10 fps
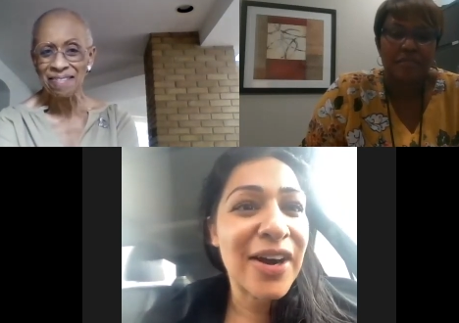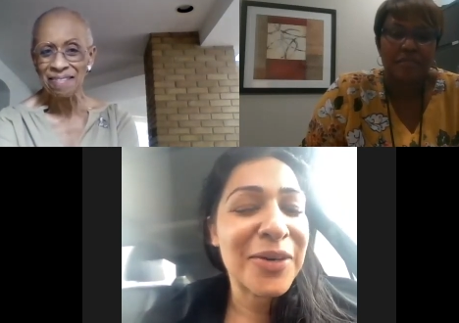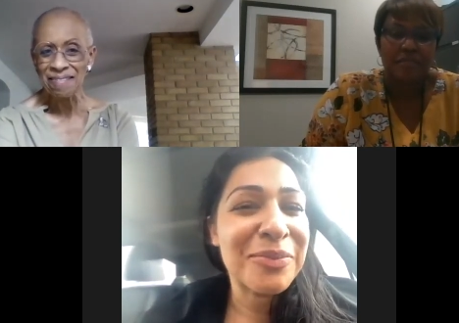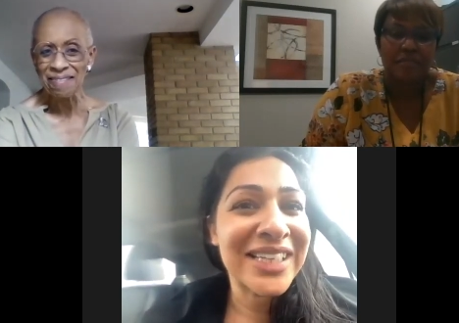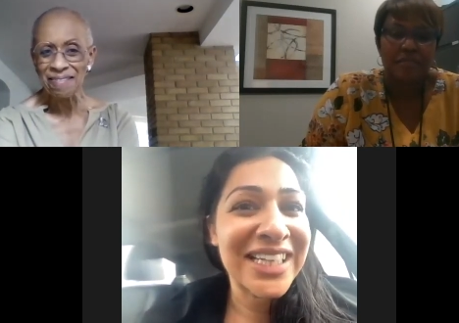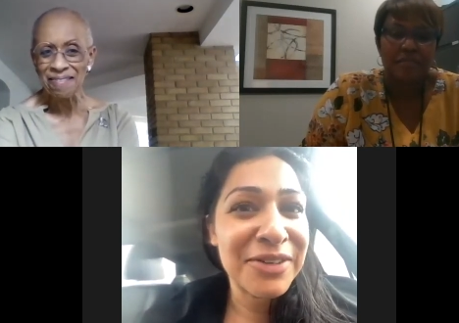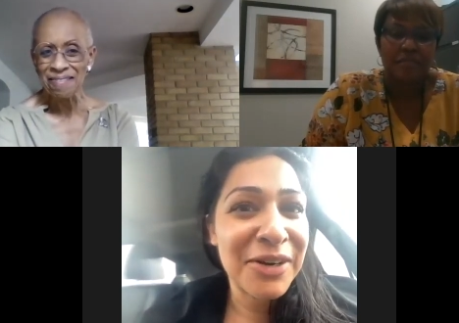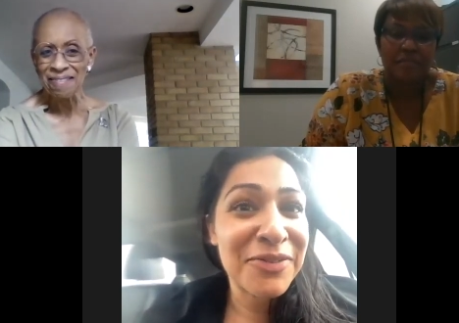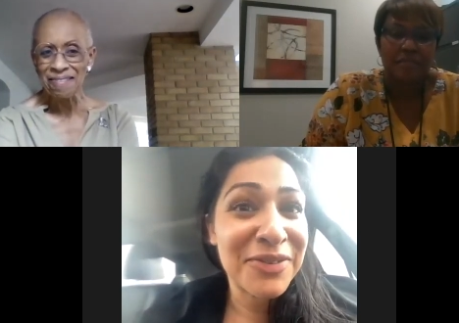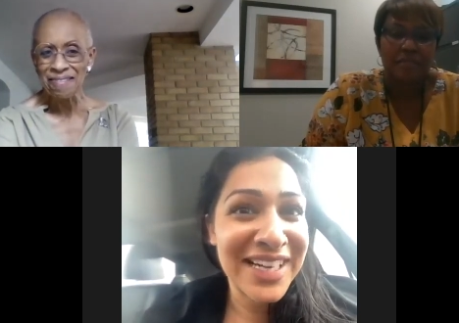Speaker 1: playground
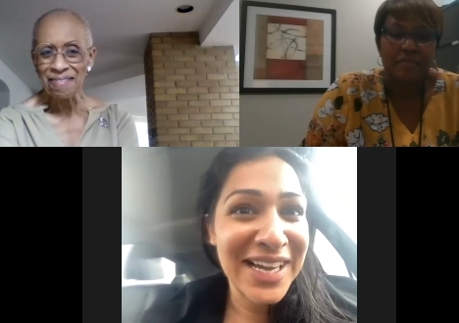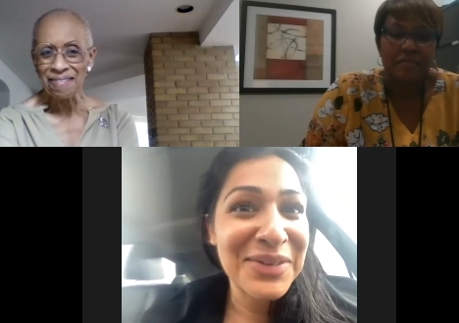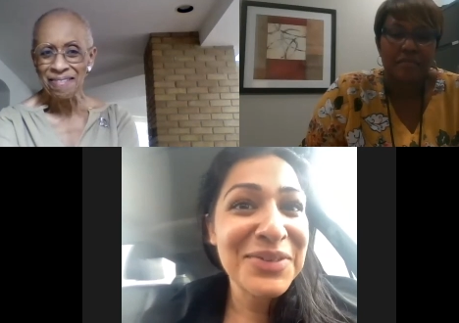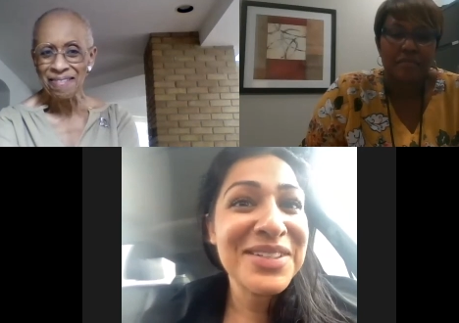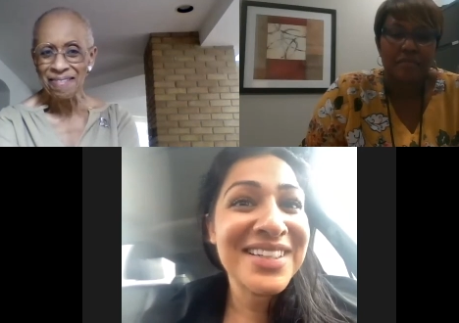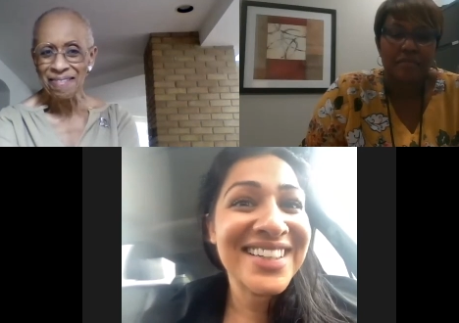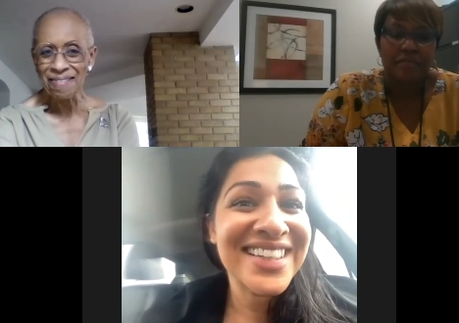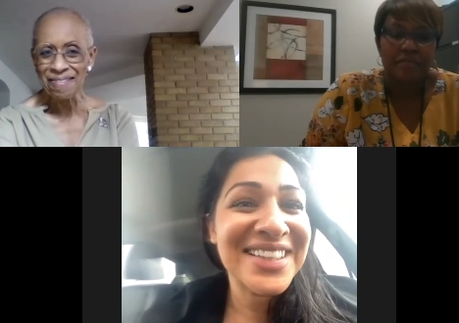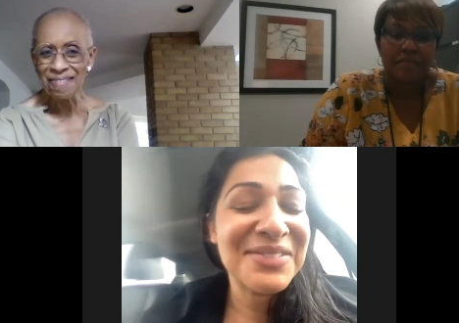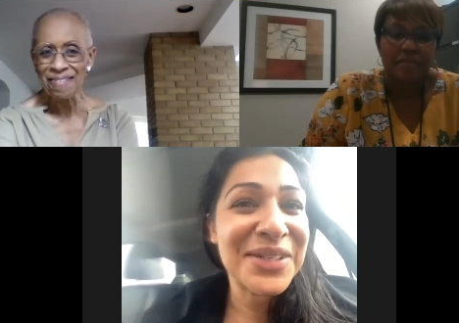for now.
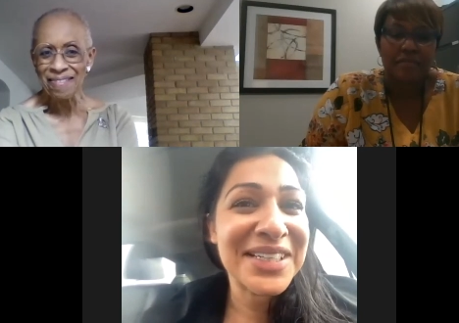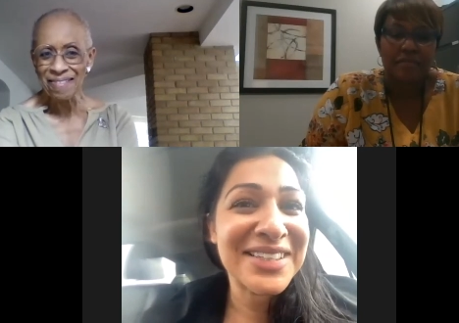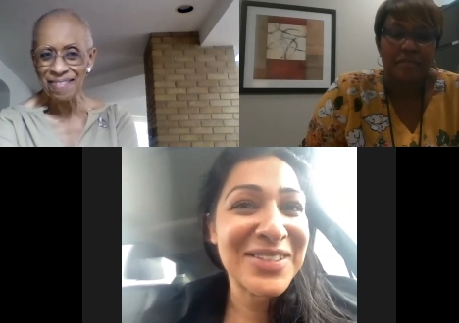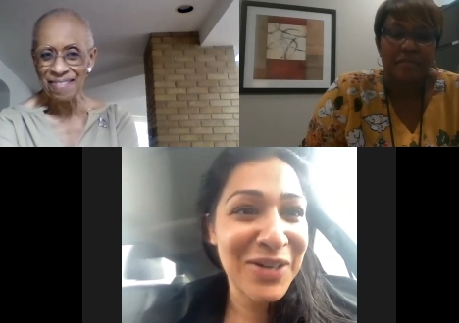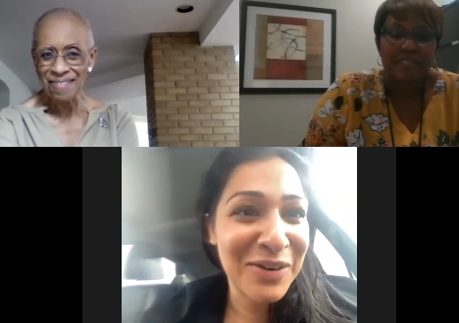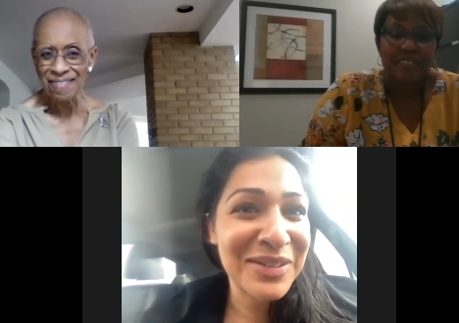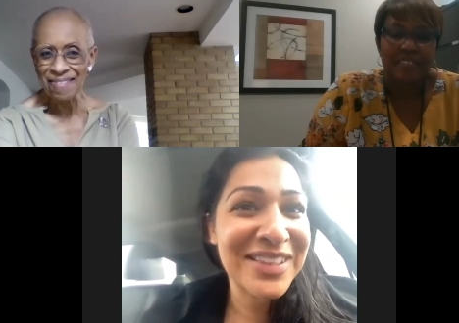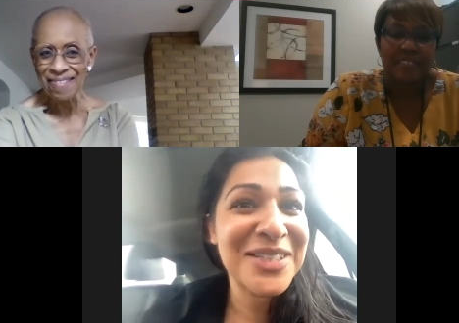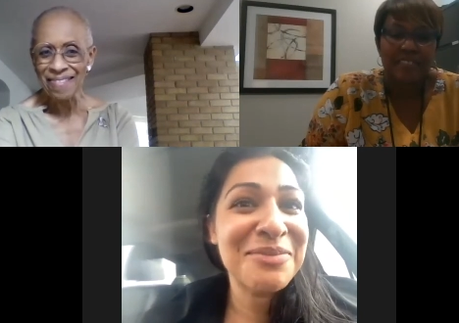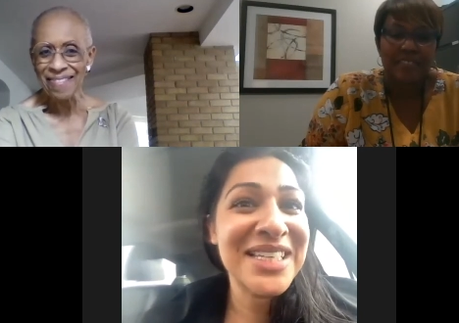We're going to start with
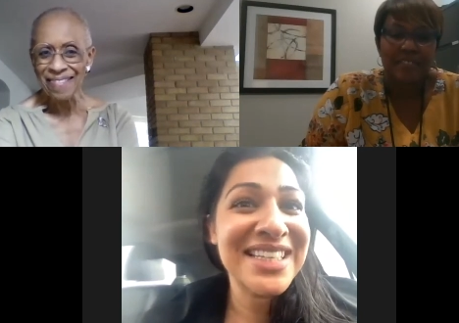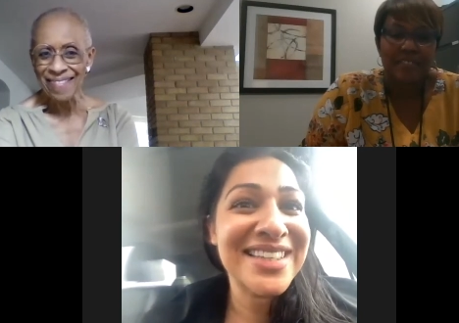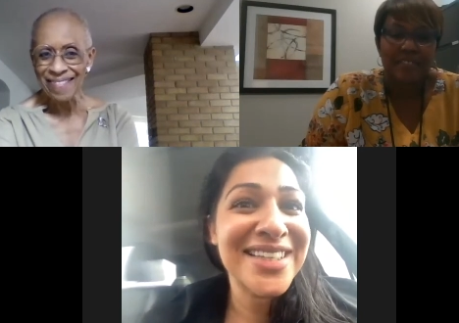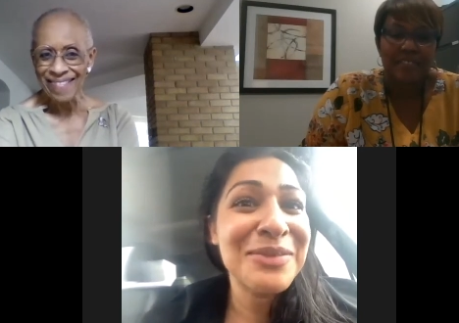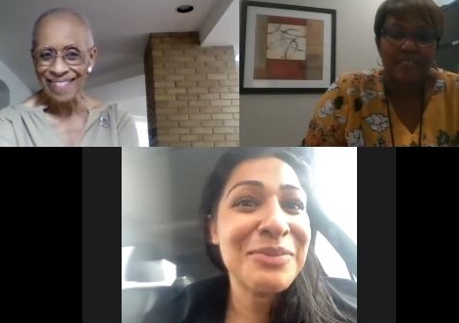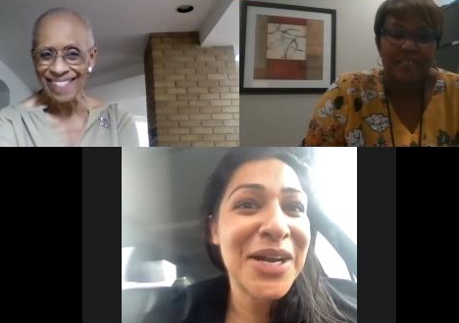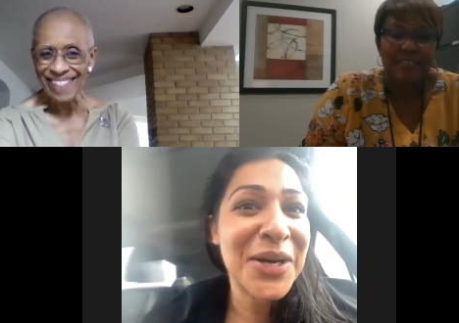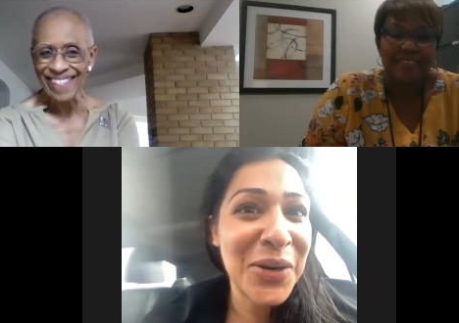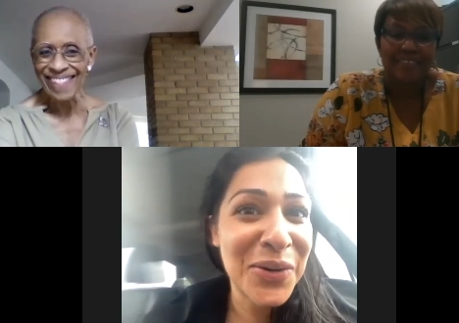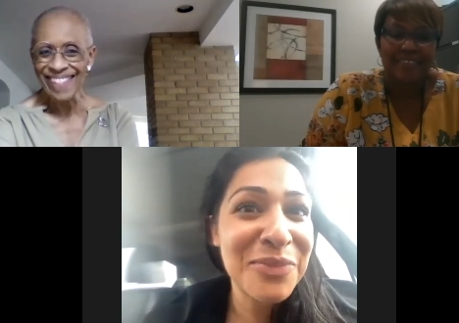these pieces, but I hope